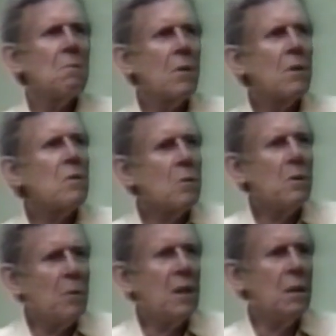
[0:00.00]

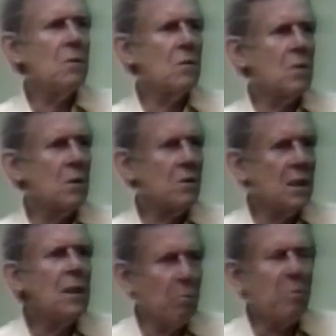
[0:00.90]
remains or
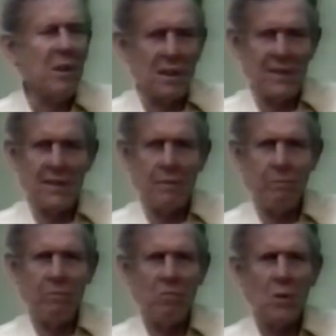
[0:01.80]
the impress
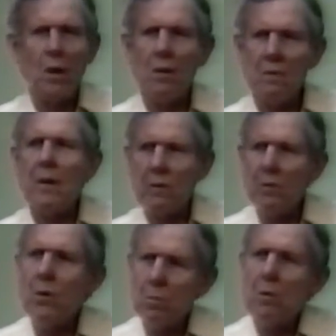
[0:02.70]
of our
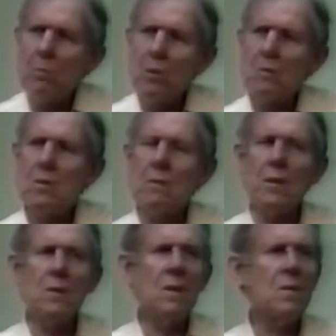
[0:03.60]
former modes of
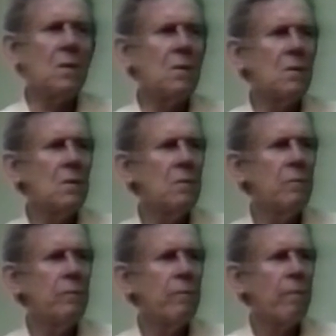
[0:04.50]
existence.
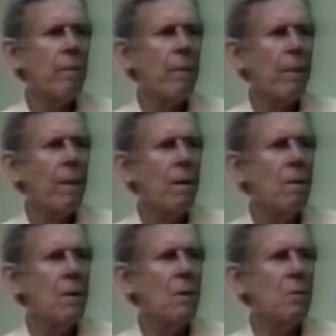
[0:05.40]

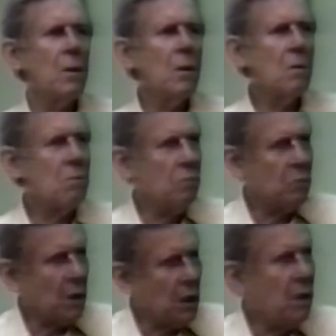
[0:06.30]
That we
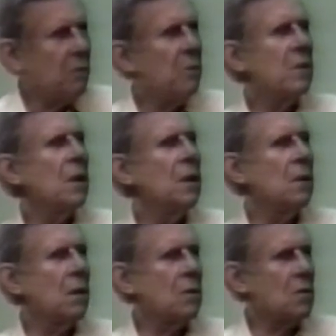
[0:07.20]
have
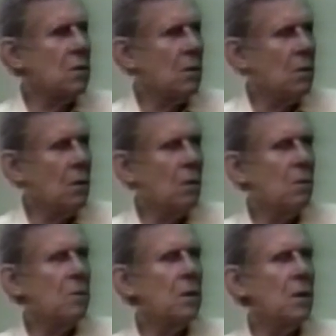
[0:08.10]
within us
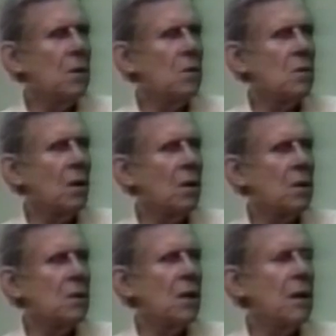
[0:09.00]
all these
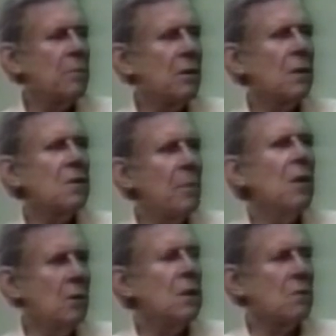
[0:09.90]
archetypal
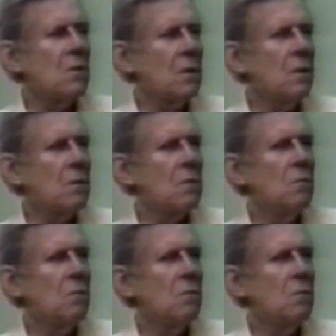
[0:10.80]
experiences